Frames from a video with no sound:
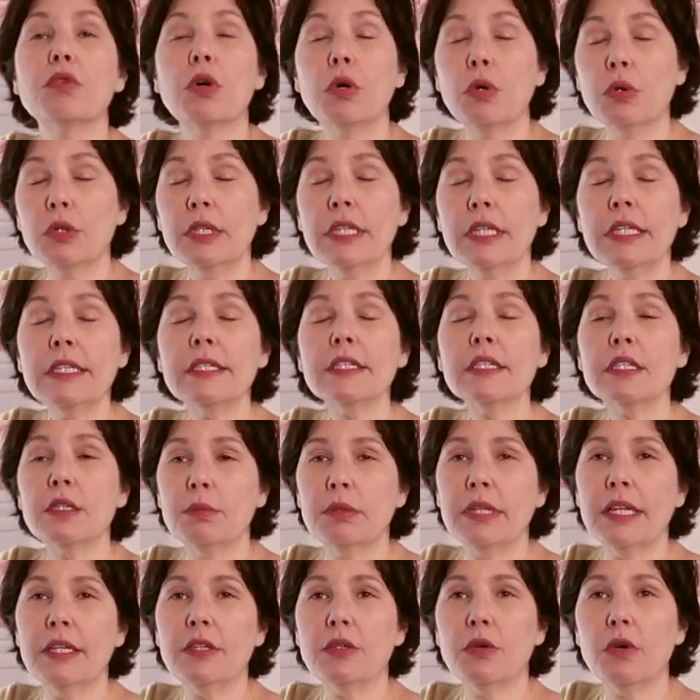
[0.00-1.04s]
roll it to
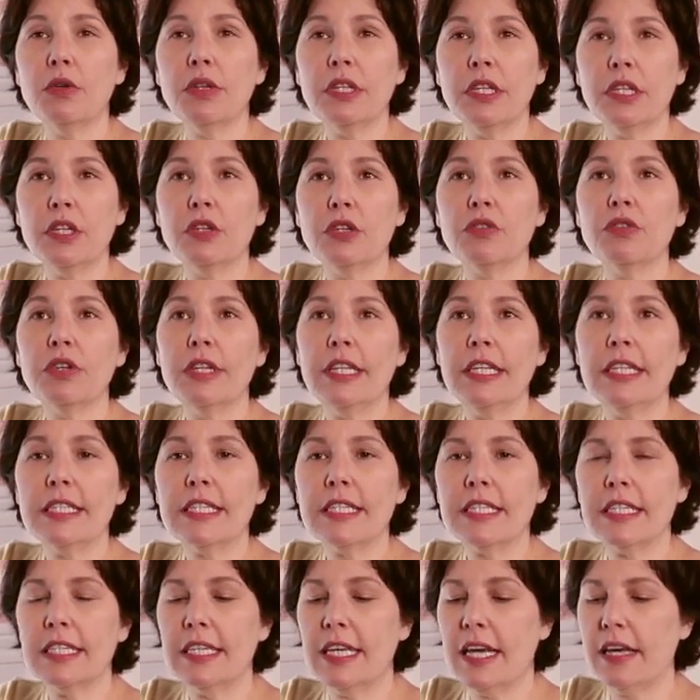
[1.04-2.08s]
blend all the
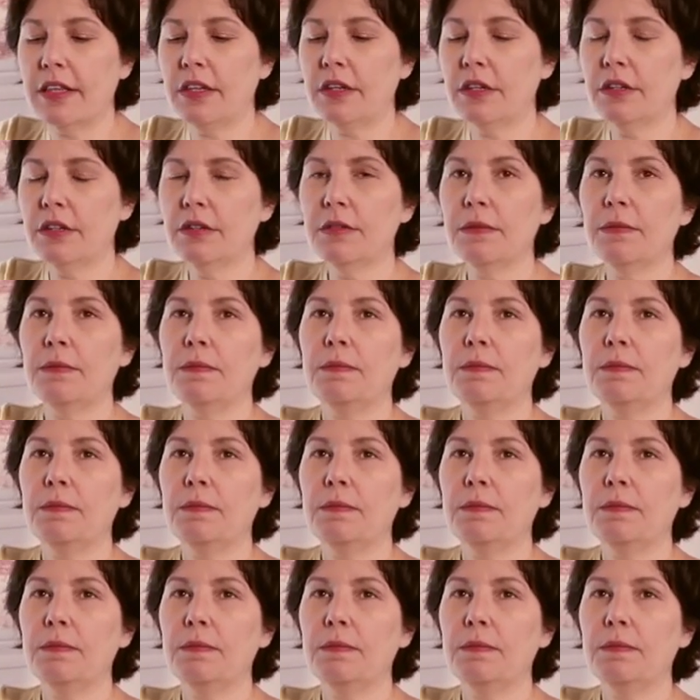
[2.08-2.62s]
ingredients together.